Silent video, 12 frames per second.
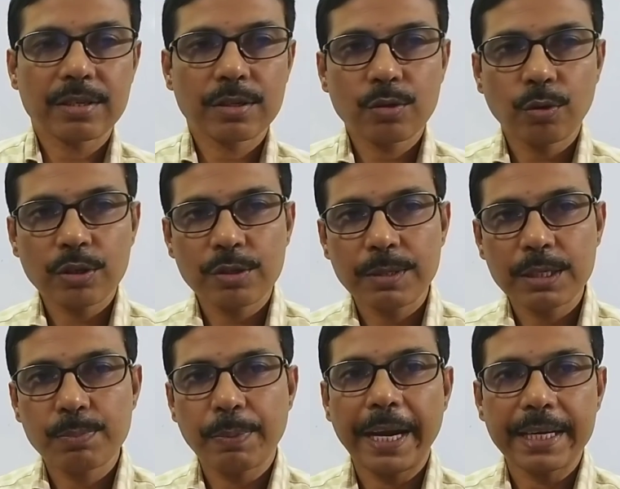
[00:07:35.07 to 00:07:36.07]
Strokes
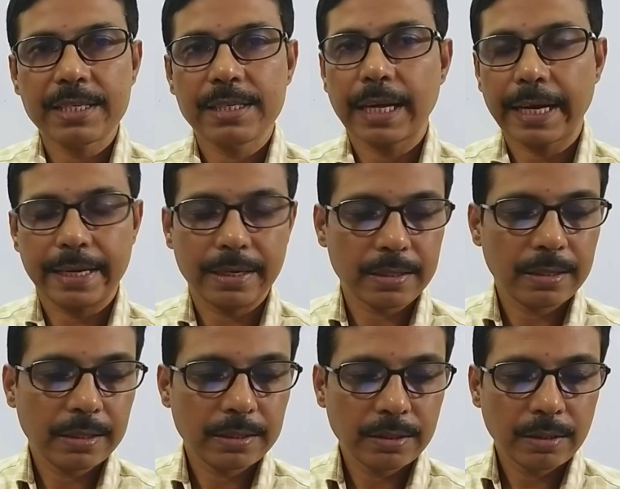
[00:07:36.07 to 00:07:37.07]
means pats the
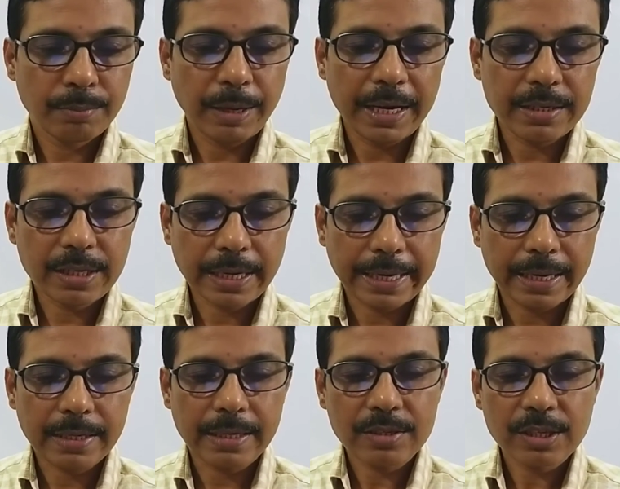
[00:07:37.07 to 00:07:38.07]

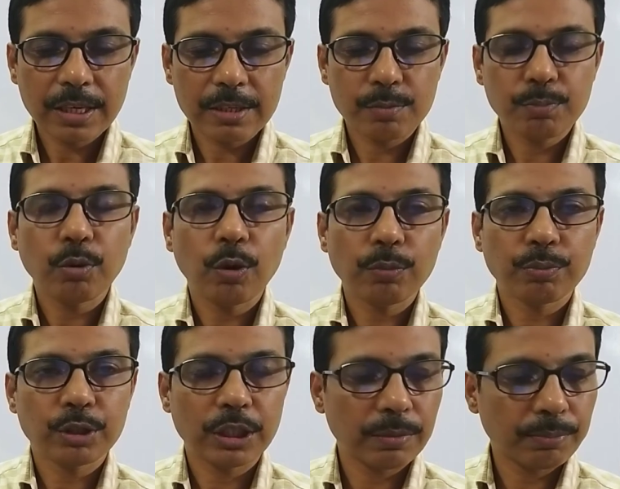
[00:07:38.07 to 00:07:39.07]
cat and says, poor
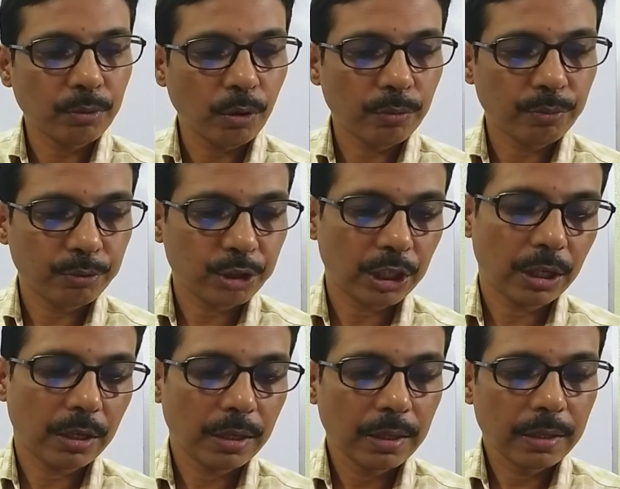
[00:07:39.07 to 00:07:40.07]

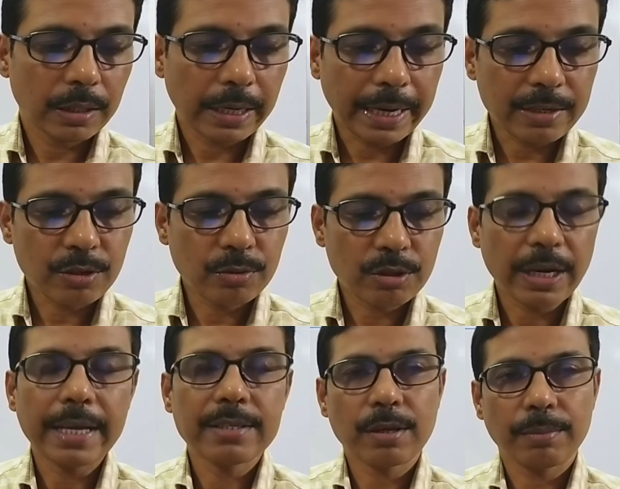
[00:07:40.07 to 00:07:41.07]
pushy. The cat soon
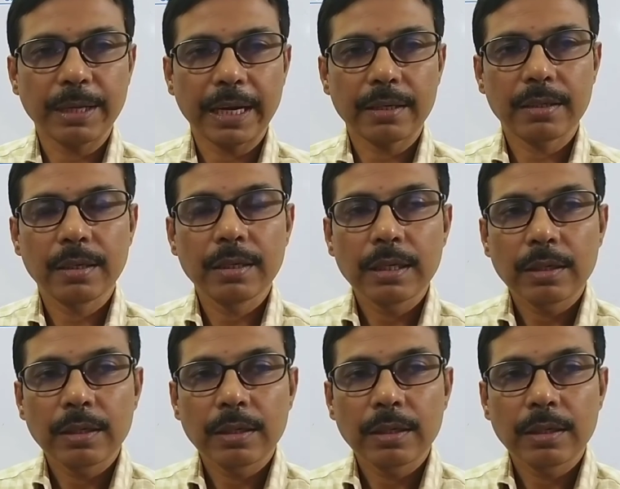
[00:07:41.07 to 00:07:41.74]
tires of that.